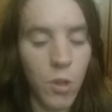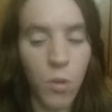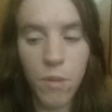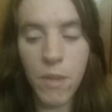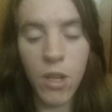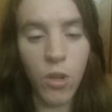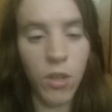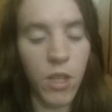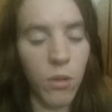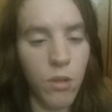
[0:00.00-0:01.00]
or to be
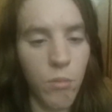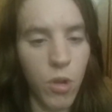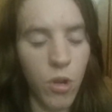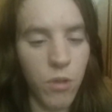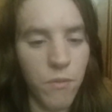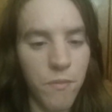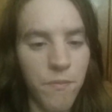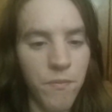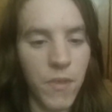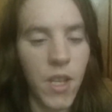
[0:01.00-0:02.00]
killed or murdered.
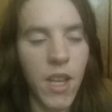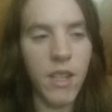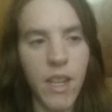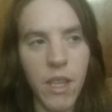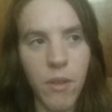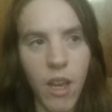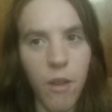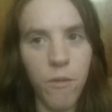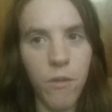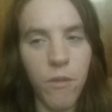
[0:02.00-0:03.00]
Now you
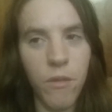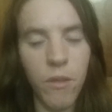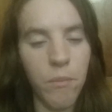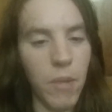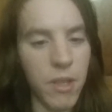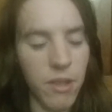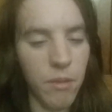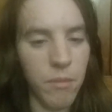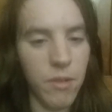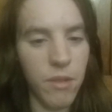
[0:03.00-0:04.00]
have
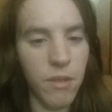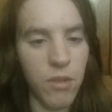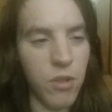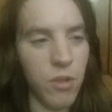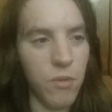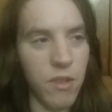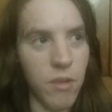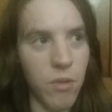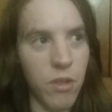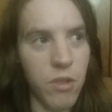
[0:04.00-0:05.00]
Muslims, Jews, and
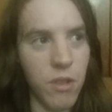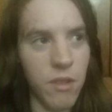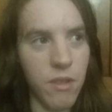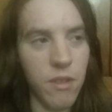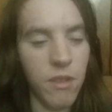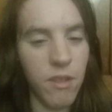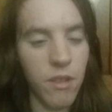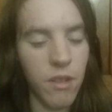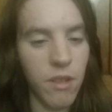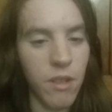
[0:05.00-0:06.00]
Christians
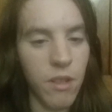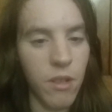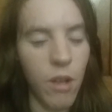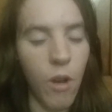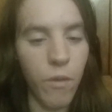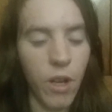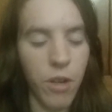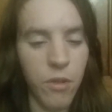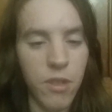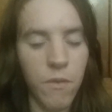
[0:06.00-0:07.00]
over
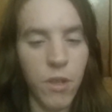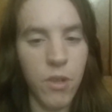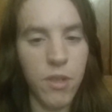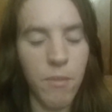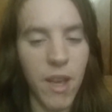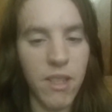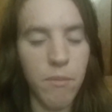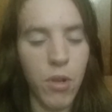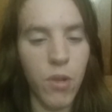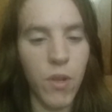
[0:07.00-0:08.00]
hundreds of years mass
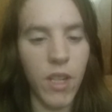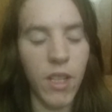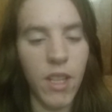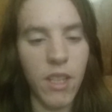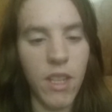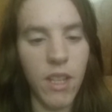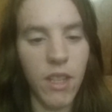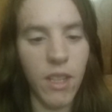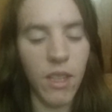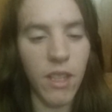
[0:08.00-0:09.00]
murdering and
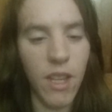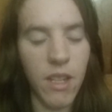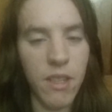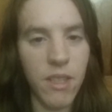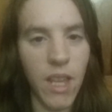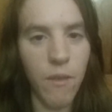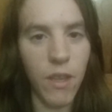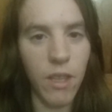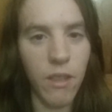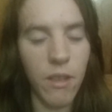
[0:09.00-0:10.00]
killing and
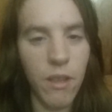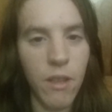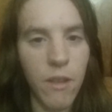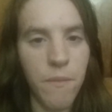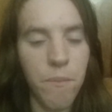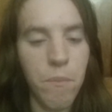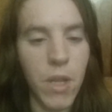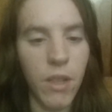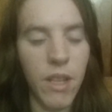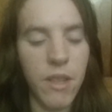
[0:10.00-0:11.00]
enslaving
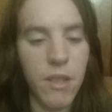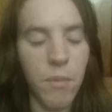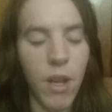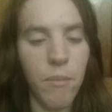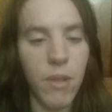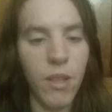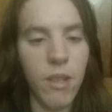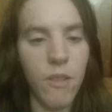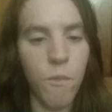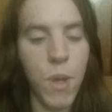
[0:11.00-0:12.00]
millions upon
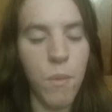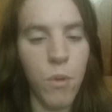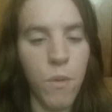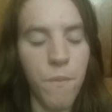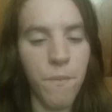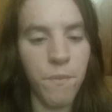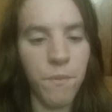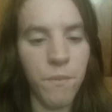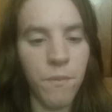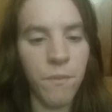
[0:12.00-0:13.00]
millions of people,
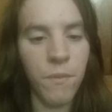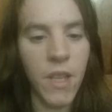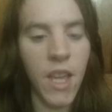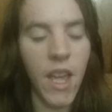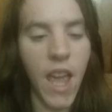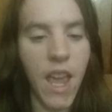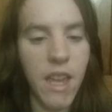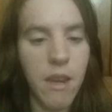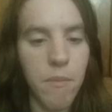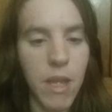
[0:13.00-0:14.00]

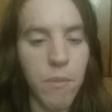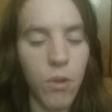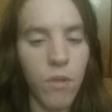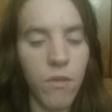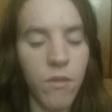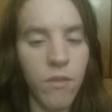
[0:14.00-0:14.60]
hanging people,